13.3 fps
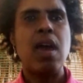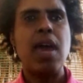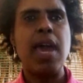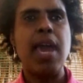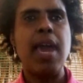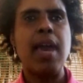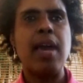
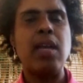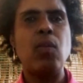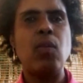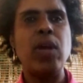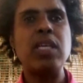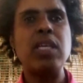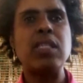And
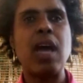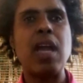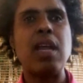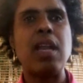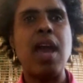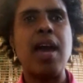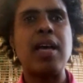we
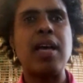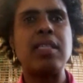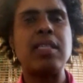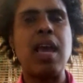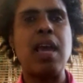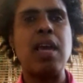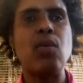decided
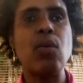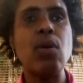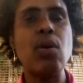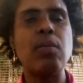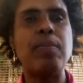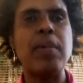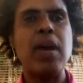as a
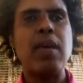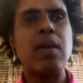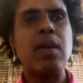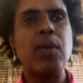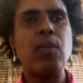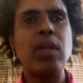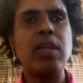group
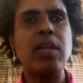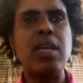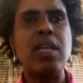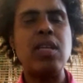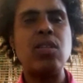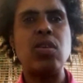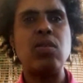that we really
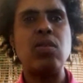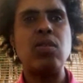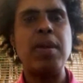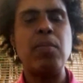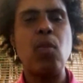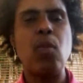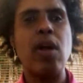needed
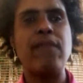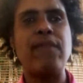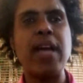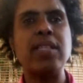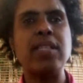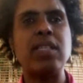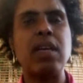to, to be
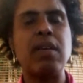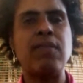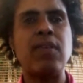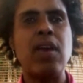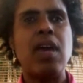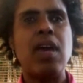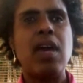more
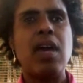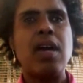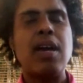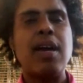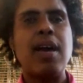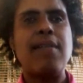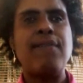effective,
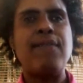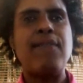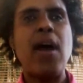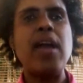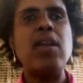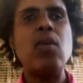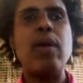
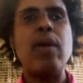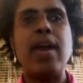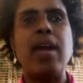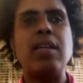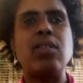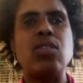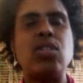find a
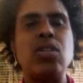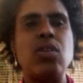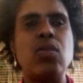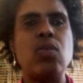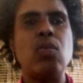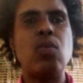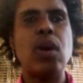way
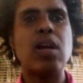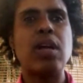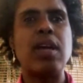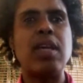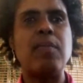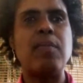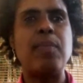to
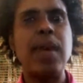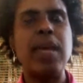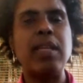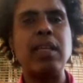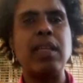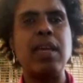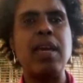work
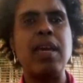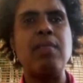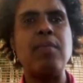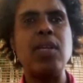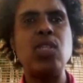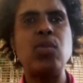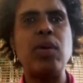independently
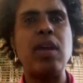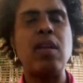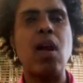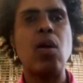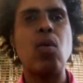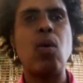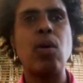in
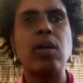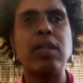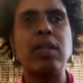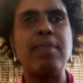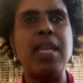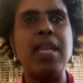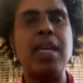between our
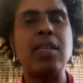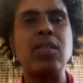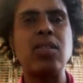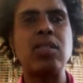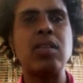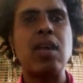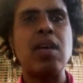quarterly
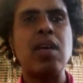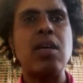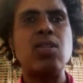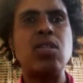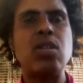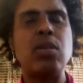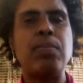meetings
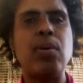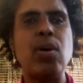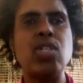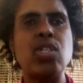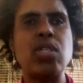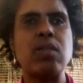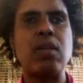to
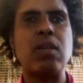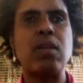push